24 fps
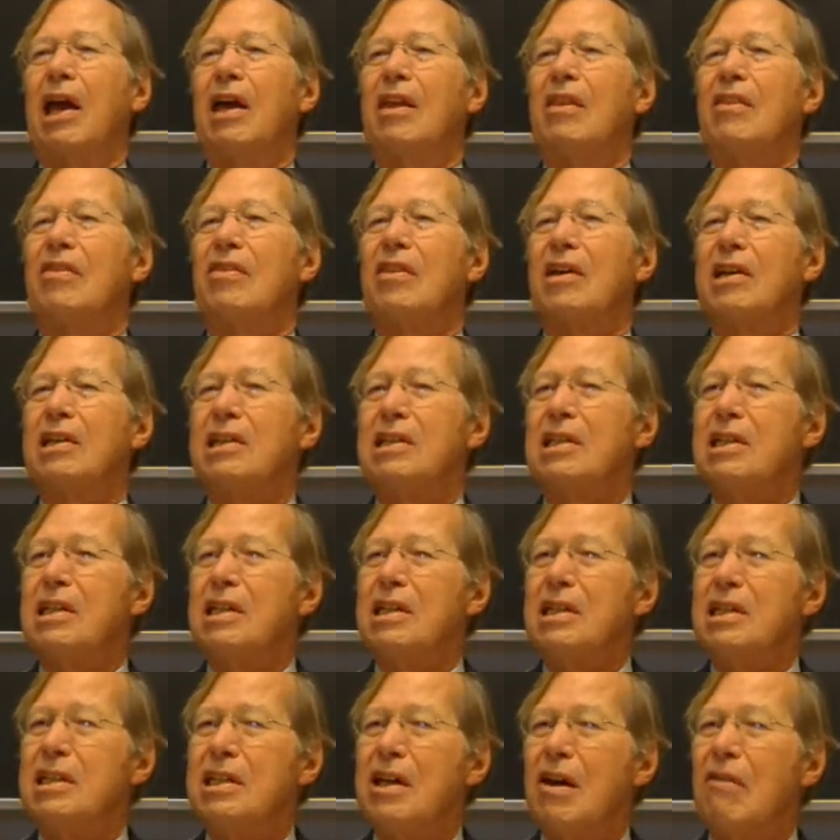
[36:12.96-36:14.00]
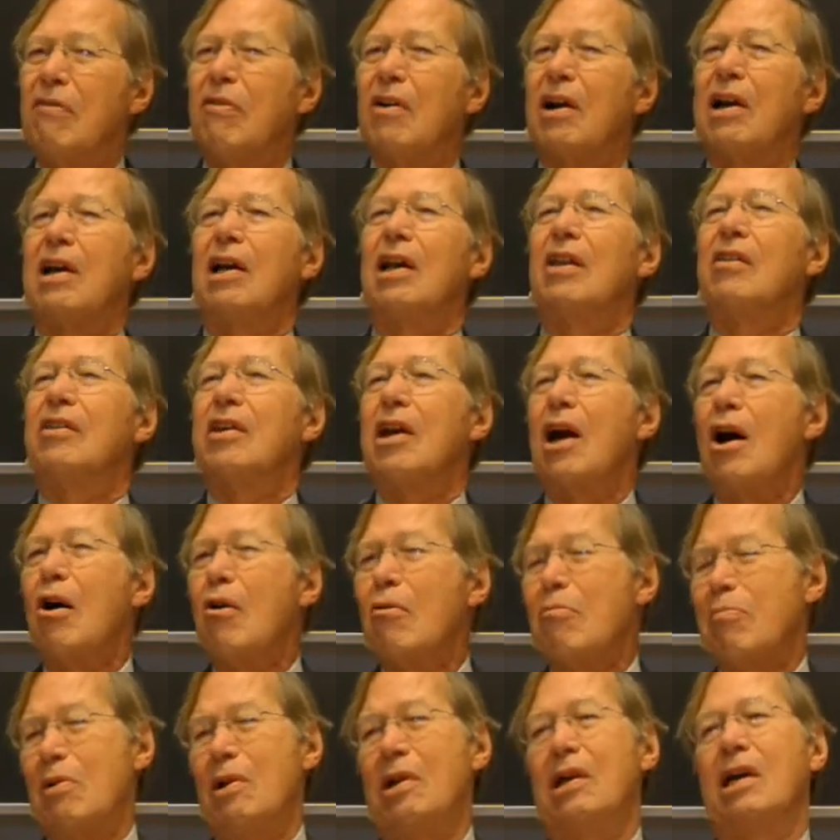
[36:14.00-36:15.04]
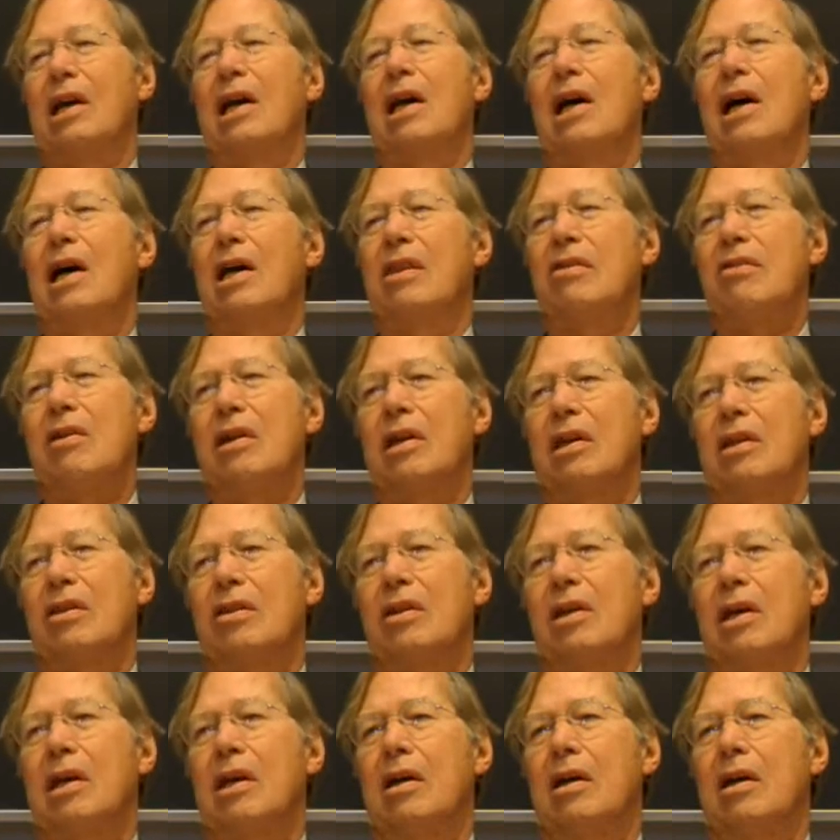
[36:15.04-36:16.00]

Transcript: the opening, I think